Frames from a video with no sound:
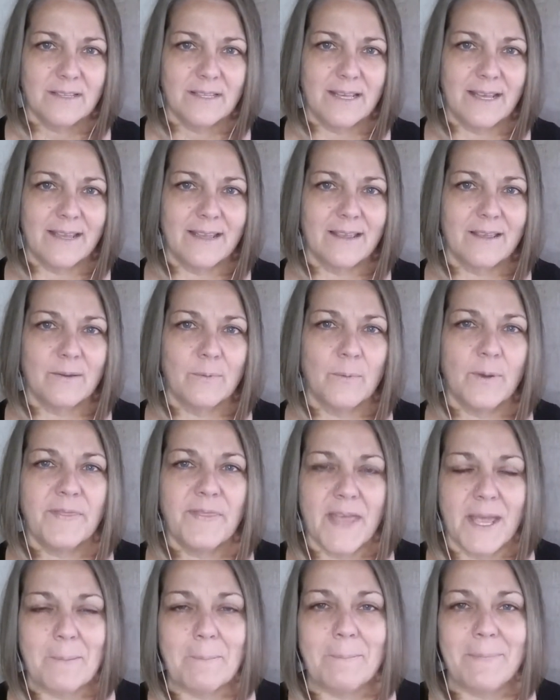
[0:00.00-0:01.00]
like,
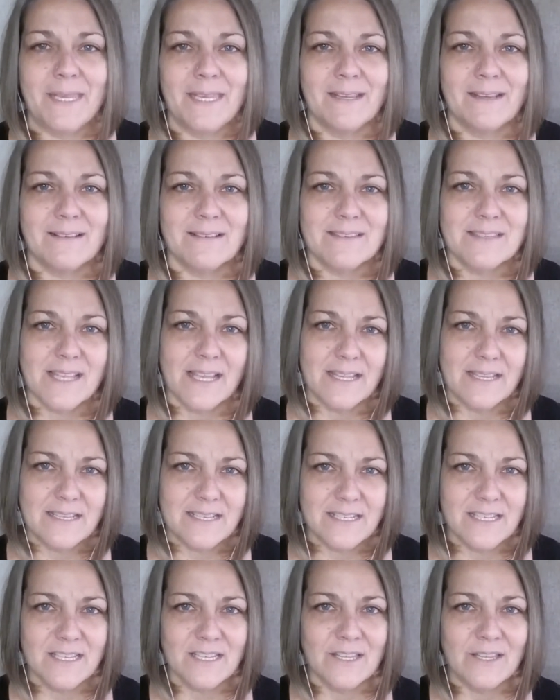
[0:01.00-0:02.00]
what that means. I
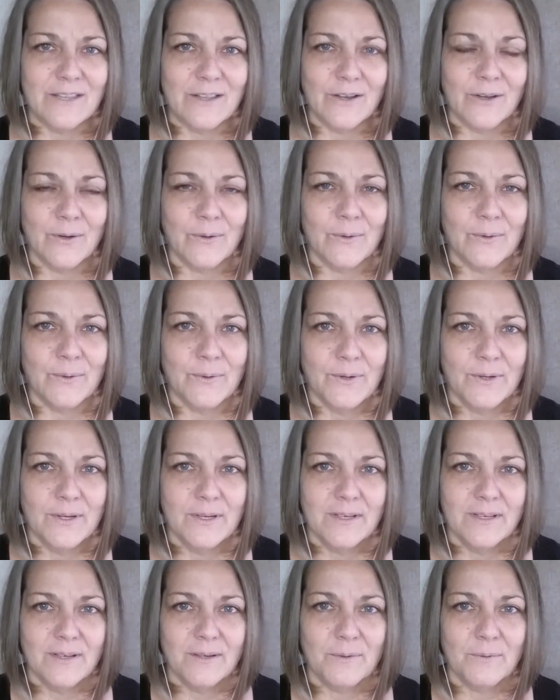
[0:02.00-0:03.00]
didn't know
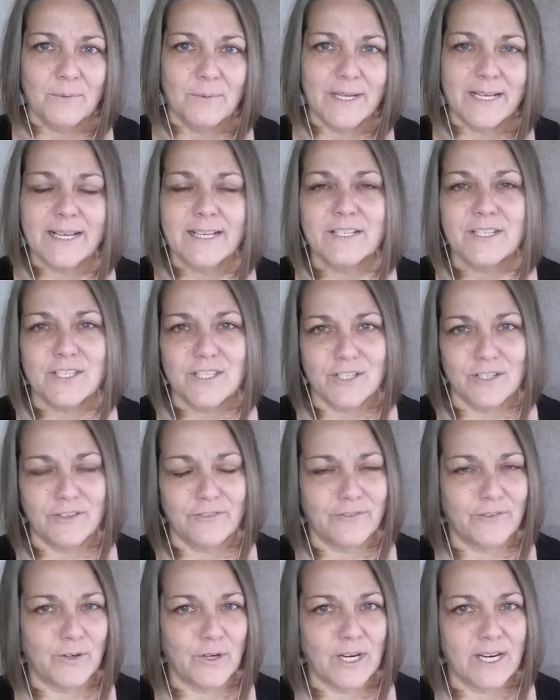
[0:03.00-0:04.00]
what I
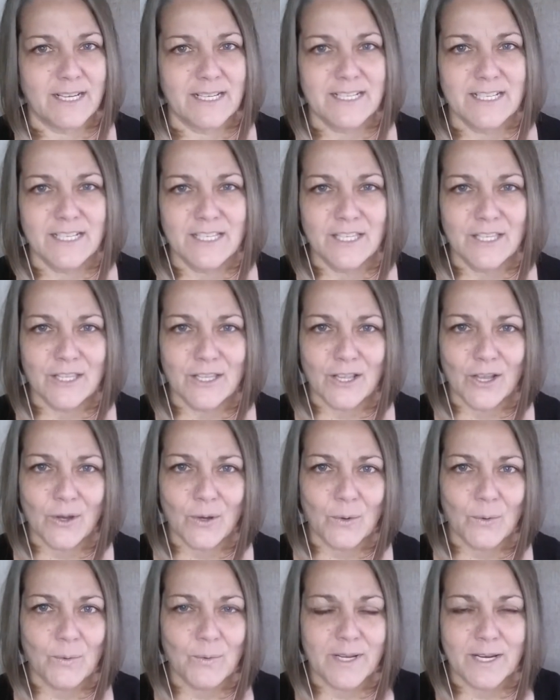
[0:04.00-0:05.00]
stood for. I didn't
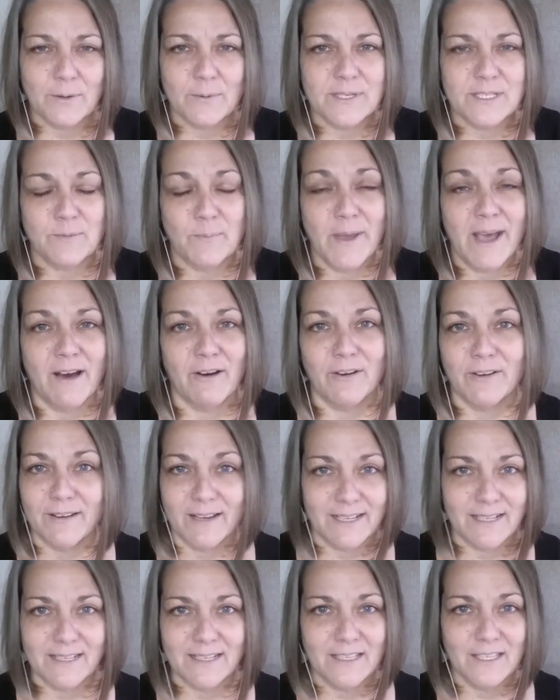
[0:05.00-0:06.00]
know what I was about.
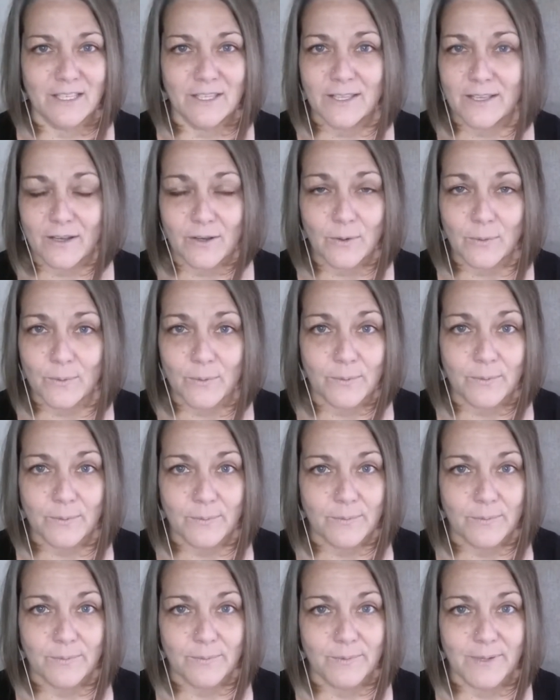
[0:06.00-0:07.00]
I didn't know
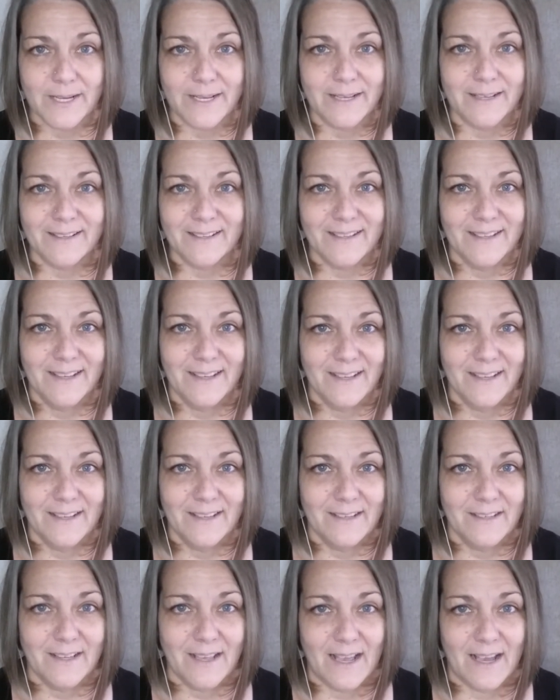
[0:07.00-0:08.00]
what,
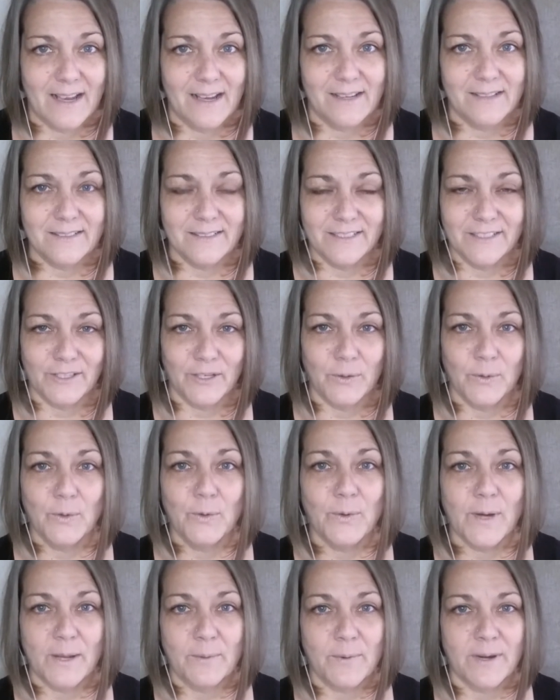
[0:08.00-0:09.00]

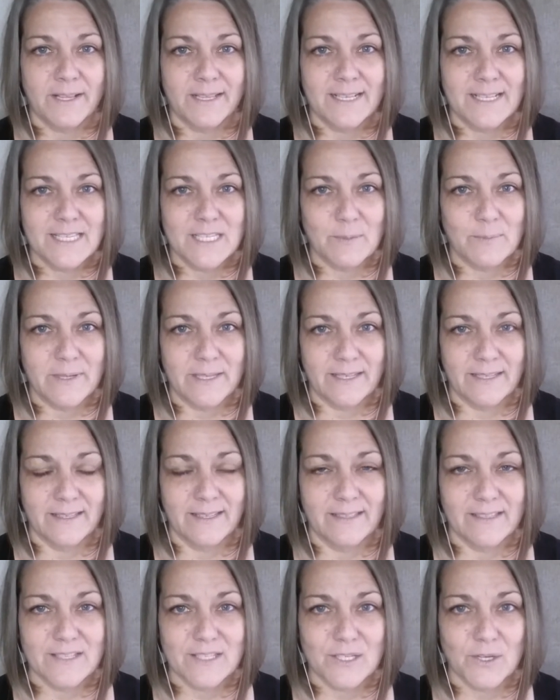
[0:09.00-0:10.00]
who I wanted to
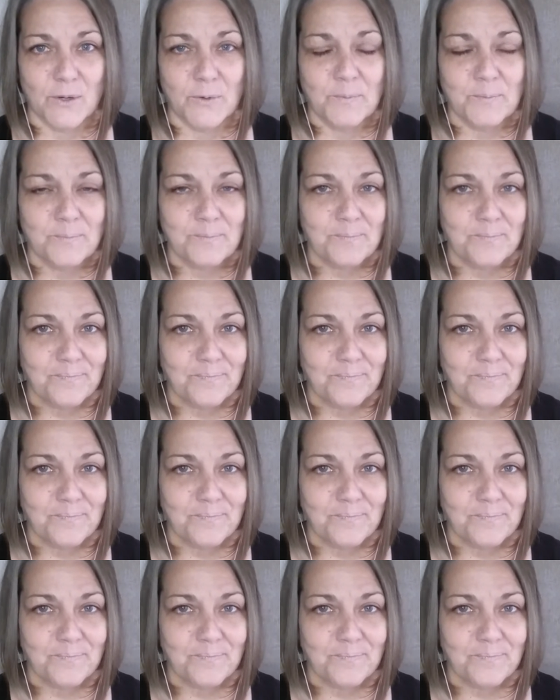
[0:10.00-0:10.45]
be. So